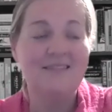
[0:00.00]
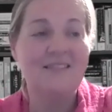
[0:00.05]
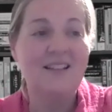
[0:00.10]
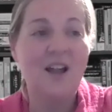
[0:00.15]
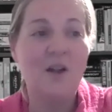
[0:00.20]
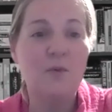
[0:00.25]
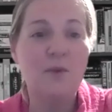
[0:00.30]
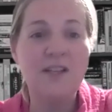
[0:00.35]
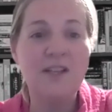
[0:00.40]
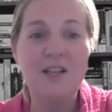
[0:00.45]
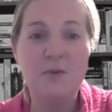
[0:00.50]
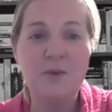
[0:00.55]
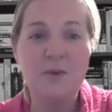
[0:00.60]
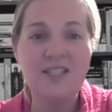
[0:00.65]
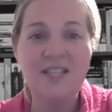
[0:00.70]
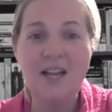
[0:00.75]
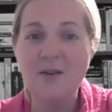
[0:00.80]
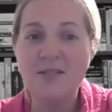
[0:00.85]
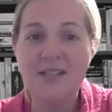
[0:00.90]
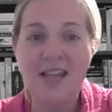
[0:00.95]
I really wish
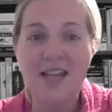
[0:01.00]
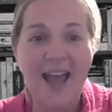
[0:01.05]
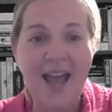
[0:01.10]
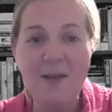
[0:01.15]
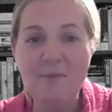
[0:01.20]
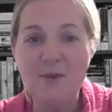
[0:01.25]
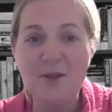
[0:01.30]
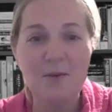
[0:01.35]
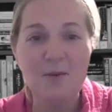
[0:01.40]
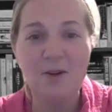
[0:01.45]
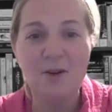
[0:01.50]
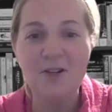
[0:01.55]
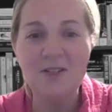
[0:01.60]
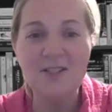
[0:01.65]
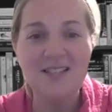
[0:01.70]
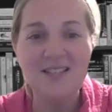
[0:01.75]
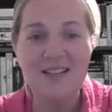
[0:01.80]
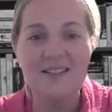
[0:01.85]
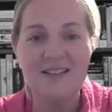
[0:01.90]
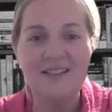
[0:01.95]
I was a happier
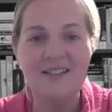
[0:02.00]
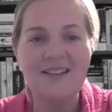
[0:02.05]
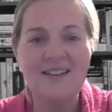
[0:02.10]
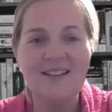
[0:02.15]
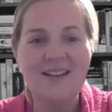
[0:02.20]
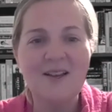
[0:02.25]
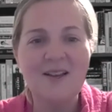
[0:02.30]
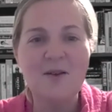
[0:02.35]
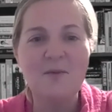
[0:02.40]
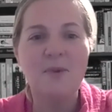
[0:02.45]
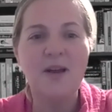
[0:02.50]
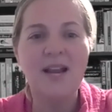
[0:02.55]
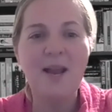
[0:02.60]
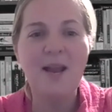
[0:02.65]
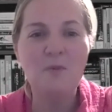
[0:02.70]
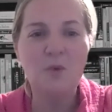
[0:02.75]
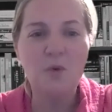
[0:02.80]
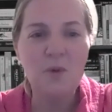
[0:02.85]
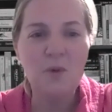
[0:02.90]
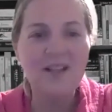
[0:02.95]
person, but
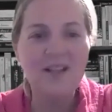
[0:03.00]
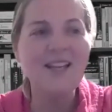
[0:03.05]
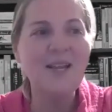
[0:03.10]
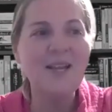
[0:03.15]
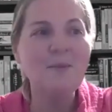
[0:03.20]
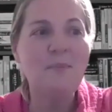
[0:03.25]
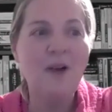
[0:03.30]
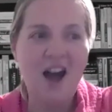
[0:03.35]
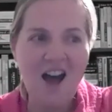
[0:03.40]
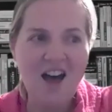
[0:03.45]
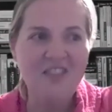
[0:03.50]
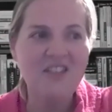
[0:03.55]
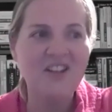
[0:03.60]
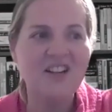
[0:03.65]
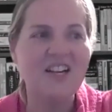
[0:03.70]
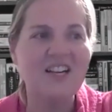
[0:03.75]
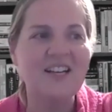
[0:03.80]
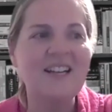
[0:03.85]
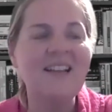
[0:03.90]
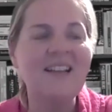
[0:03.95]
I'm really
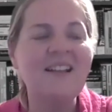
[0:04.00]
bothered